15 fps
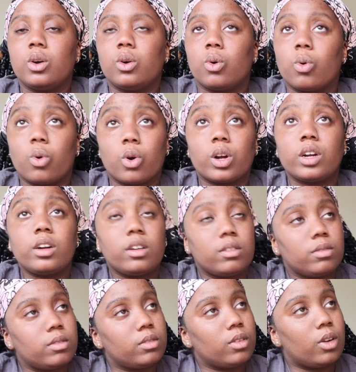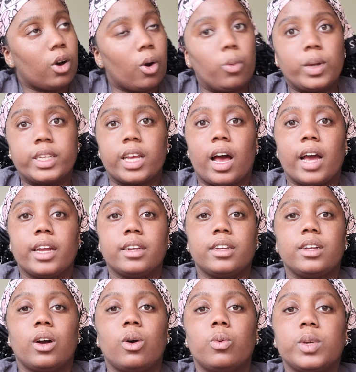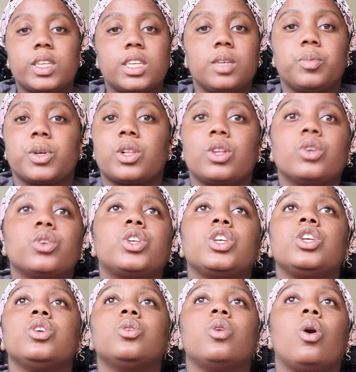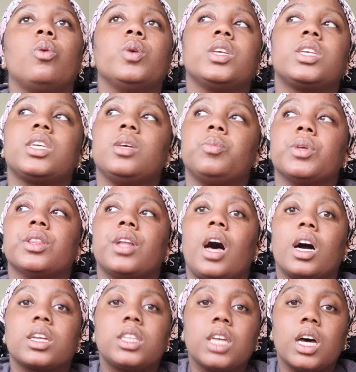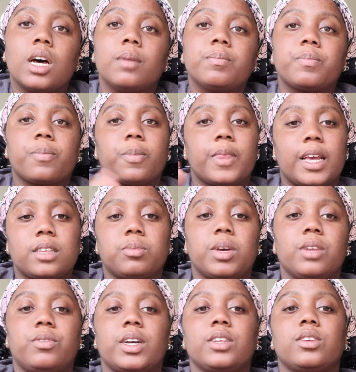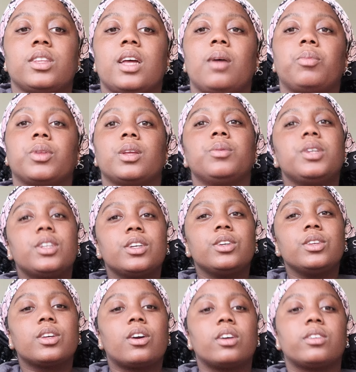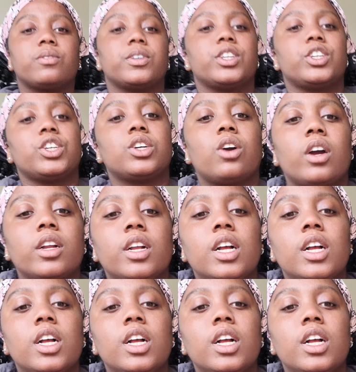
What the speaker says: Or always hide it. Always keep it close to you. Always keep it locked up. That's my advice on that. But let me show you the Cartafreccia card.